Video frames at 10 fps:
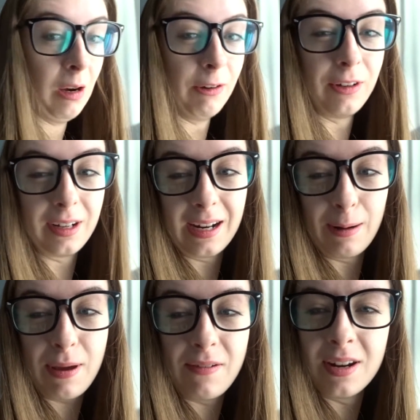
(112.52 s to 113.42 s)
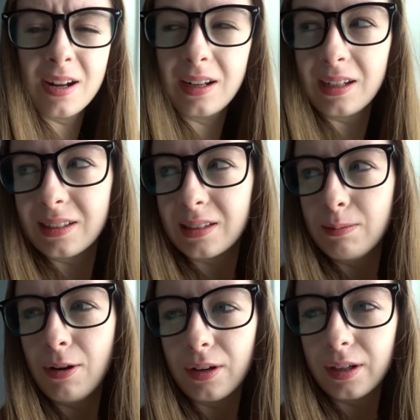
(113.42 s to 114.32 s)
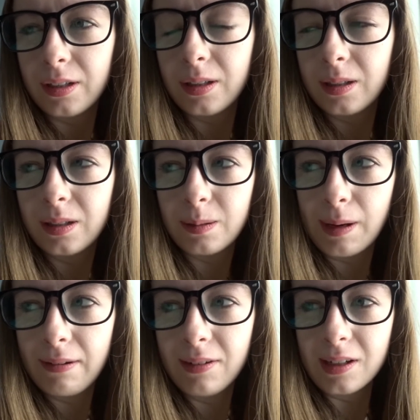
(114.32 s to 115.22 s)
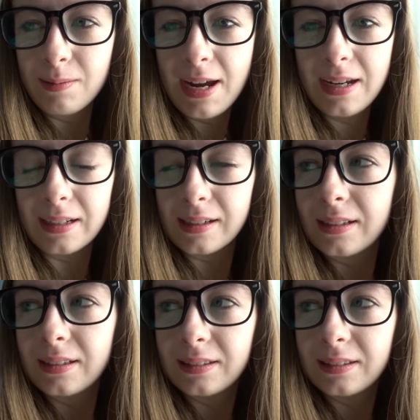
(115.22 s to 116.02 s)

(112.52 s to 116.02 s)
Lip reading: I've got to get up even earlier tomorrow. We're never going to make it.